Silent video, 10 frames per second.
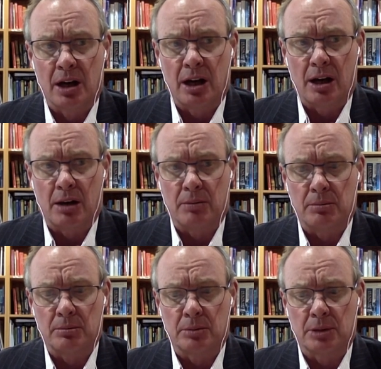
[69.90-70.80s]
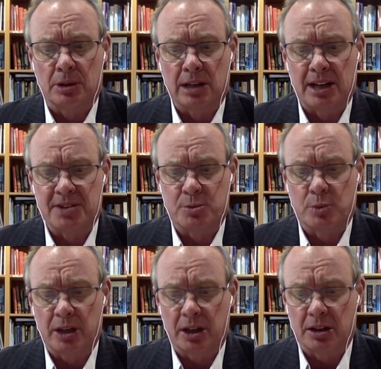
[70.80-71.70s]
last
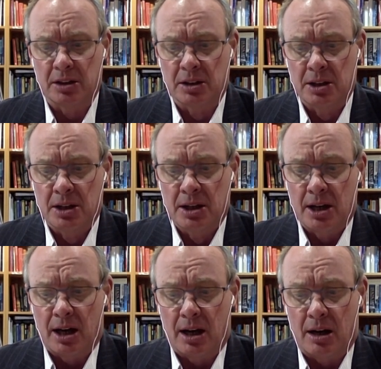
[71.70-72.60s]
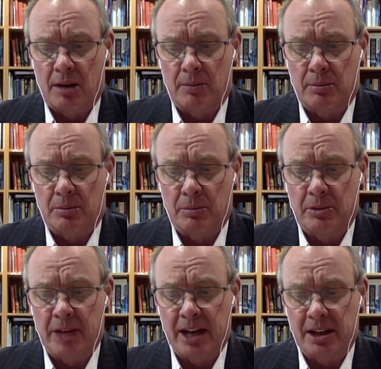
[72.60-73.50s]
week,
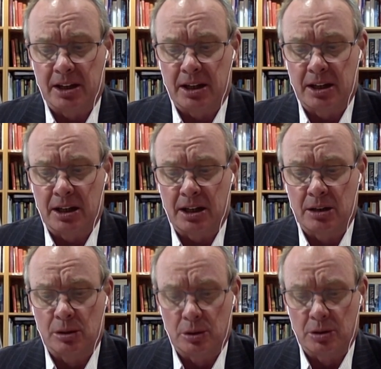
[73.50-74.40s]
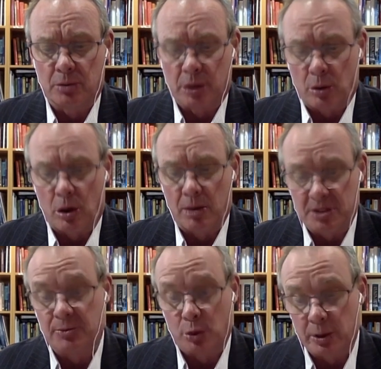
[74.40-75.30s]
that included
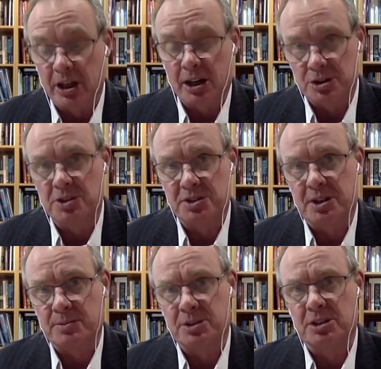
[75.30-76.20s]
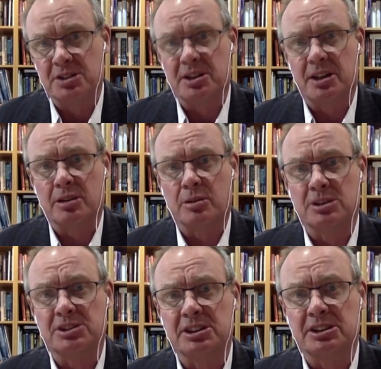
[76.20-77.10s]
requirements for reduction in subsidies and
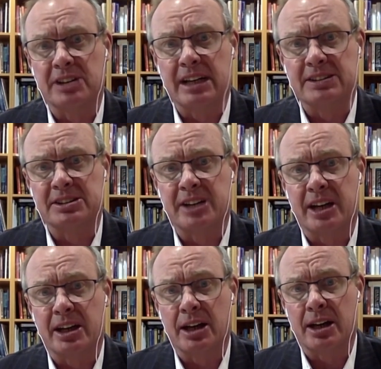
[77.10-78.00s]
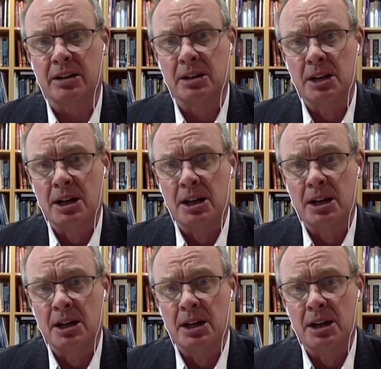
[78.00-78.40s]
increasing in tax take, and